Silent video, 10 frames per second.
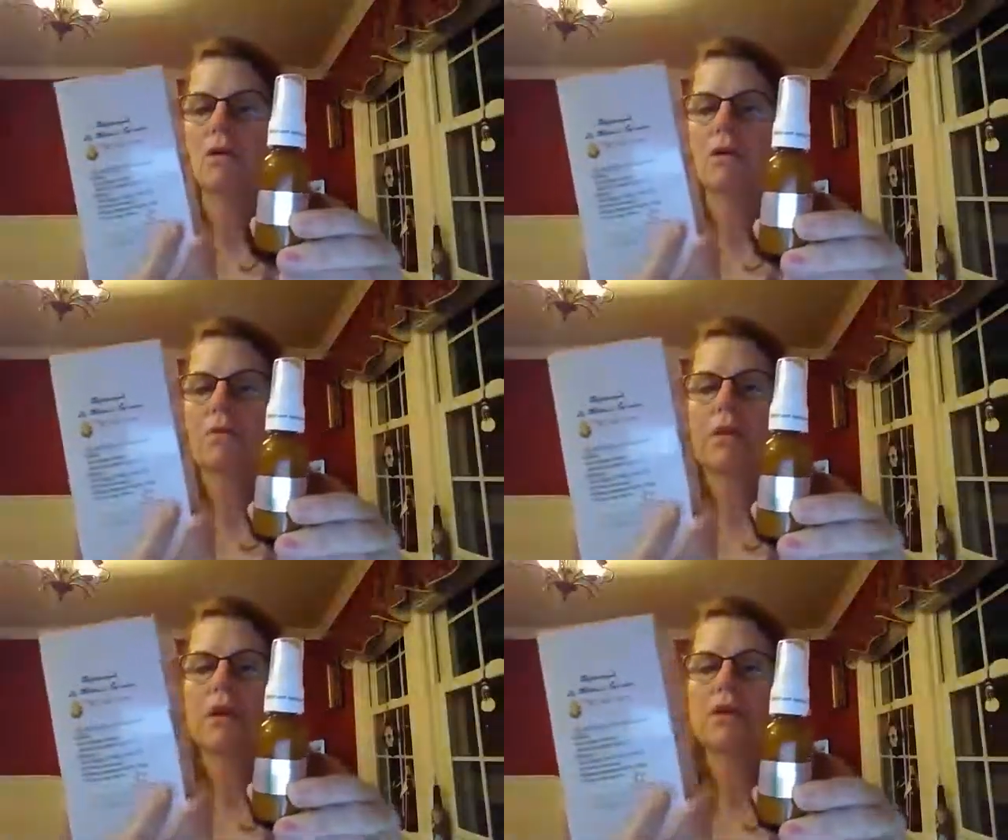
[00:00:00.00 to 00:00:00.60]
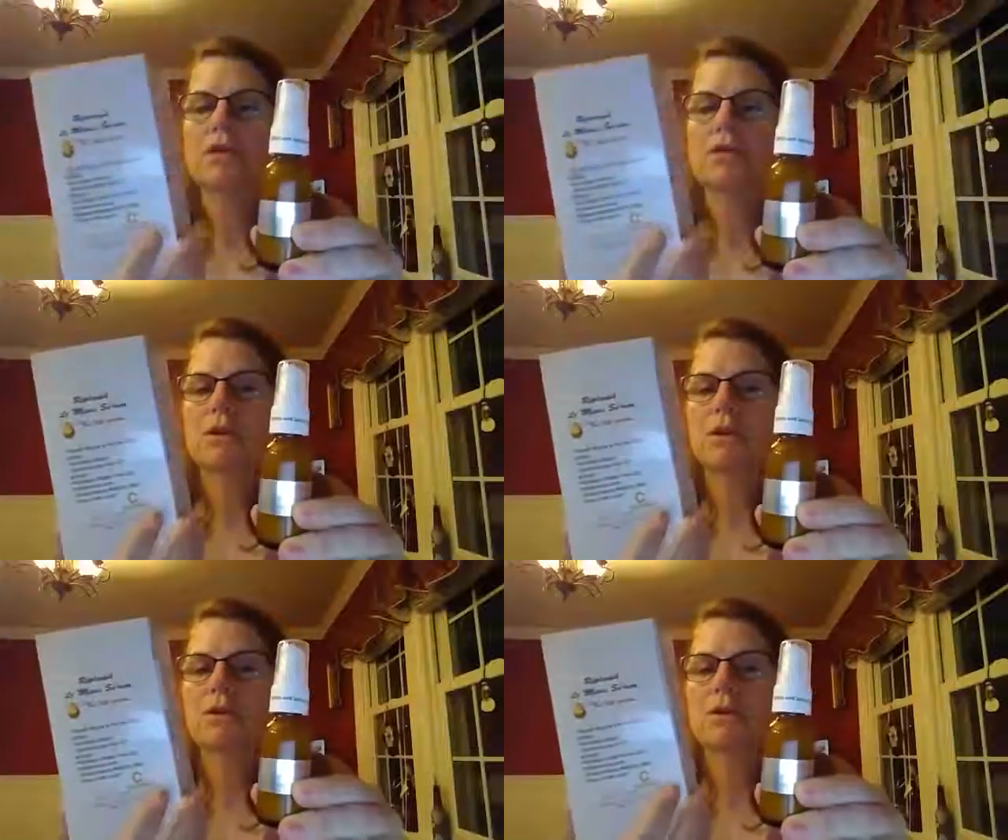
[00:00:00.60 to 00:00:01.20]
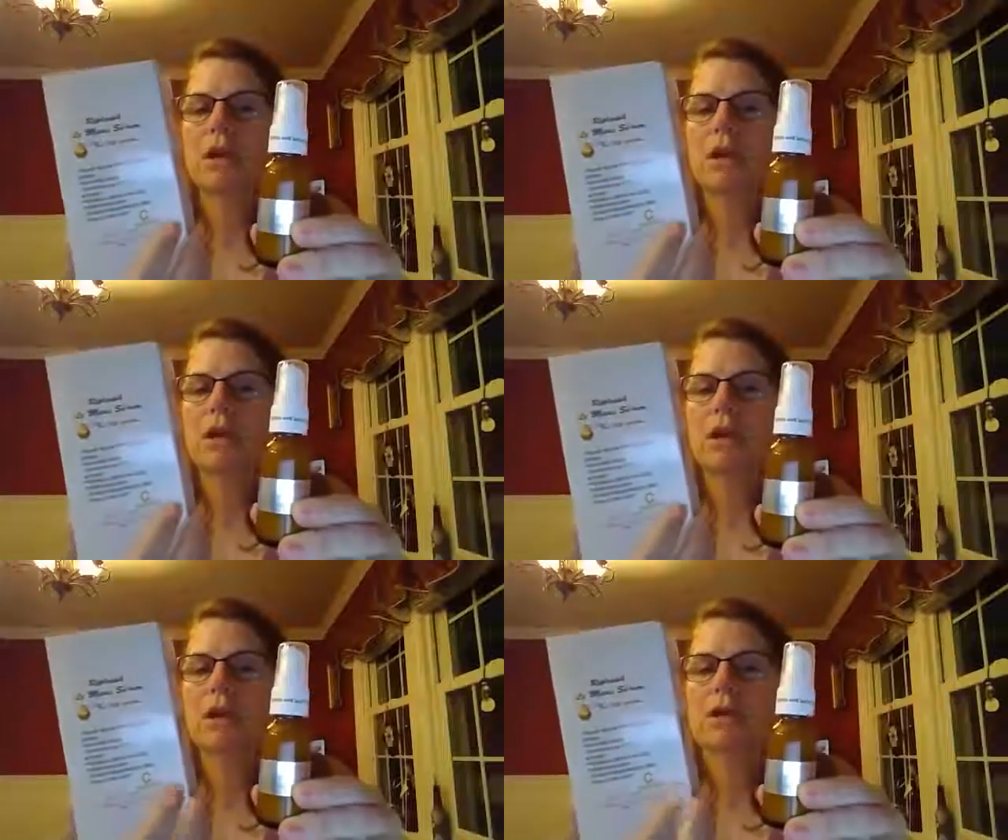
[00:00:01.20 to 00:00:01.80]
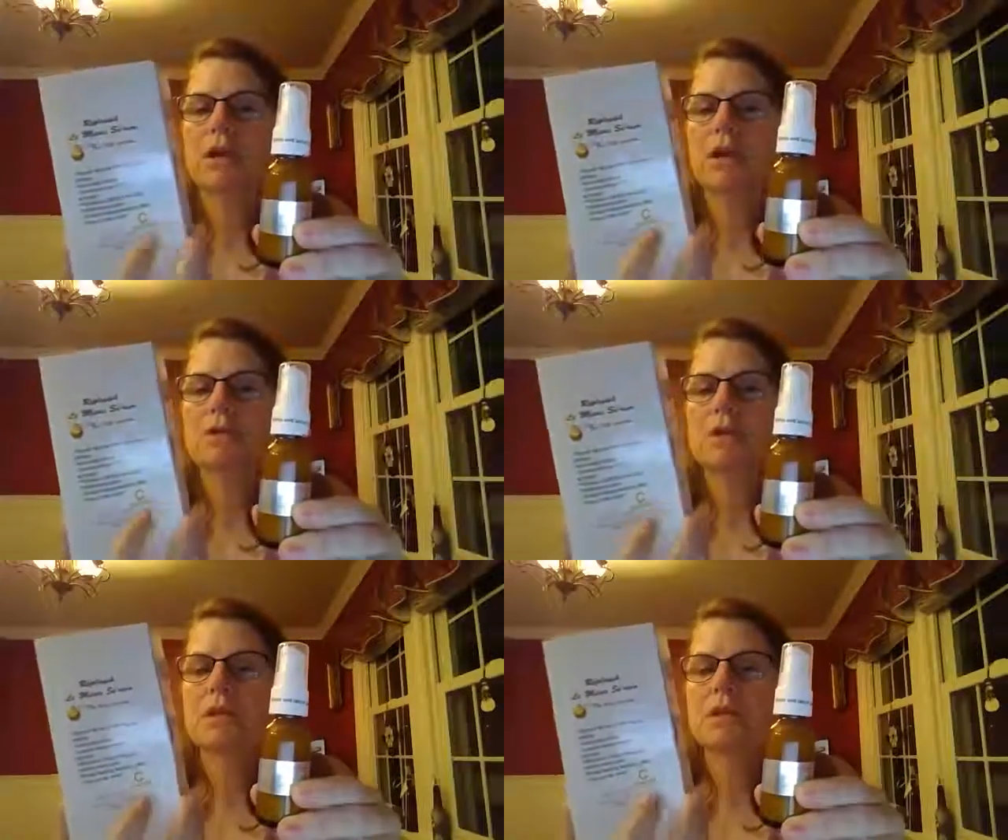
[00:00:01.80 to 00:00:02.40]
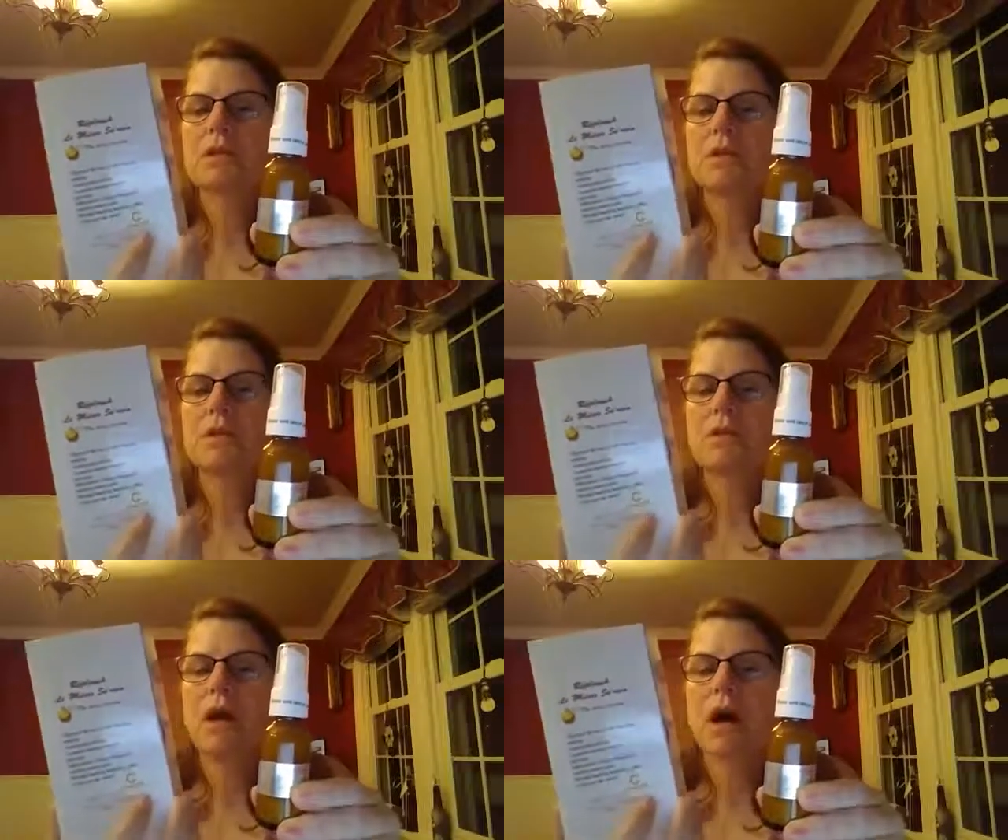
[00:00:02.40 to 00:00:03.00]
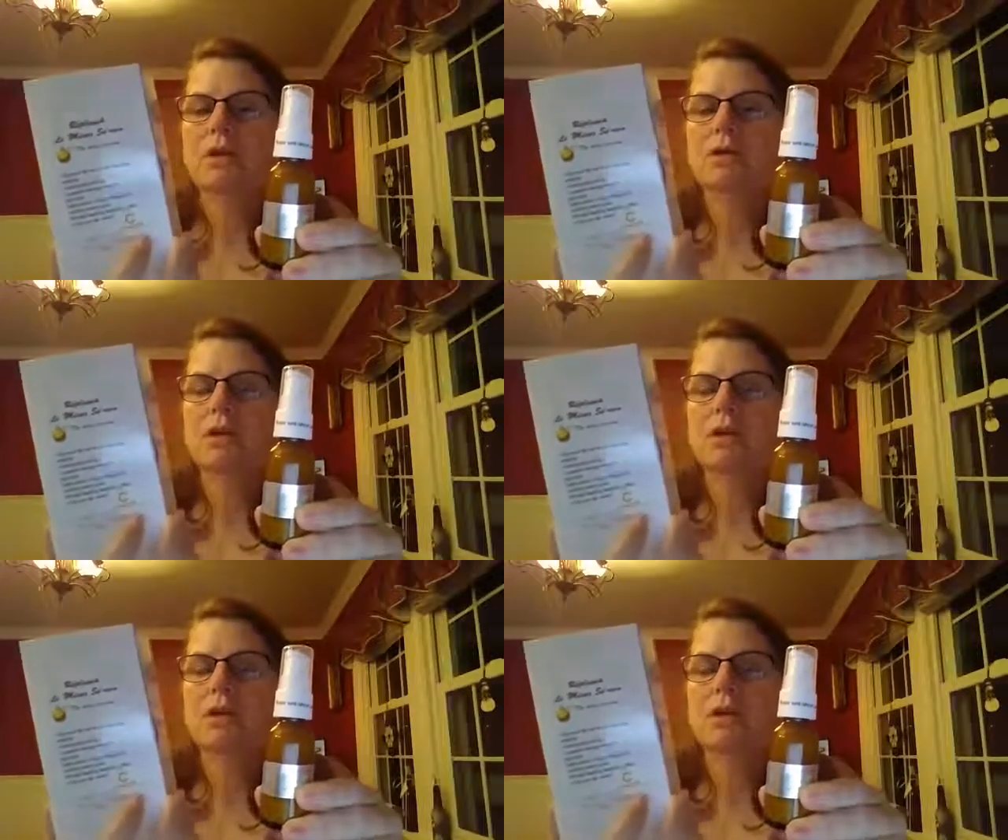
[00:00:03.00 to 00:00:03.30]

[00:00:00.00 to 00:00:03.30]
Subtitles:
Replenish serum right here comes in this type of box.